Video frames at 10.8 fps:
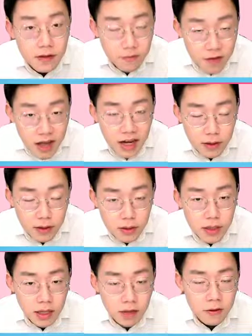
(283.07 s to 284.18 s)
The value
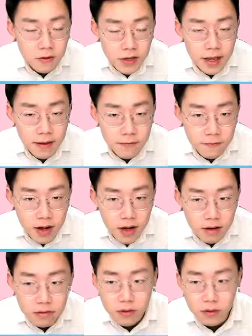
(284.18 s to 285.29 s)
is 3 and
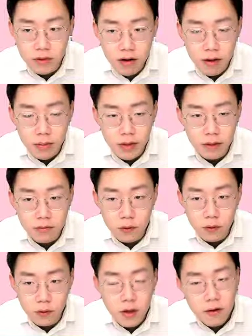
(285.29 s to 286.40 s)
5. So now it becomes
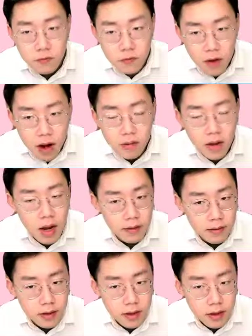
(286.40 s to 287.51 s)
to 5
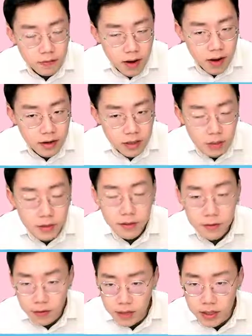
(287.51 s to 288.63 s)
and 5,
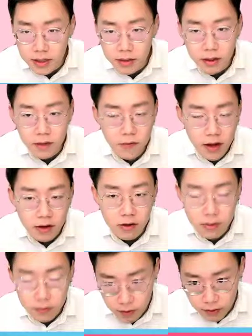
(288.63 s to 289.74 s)
3. Okay,
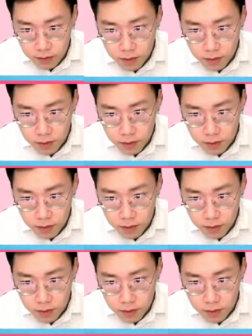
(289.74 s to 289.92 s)
5, 3.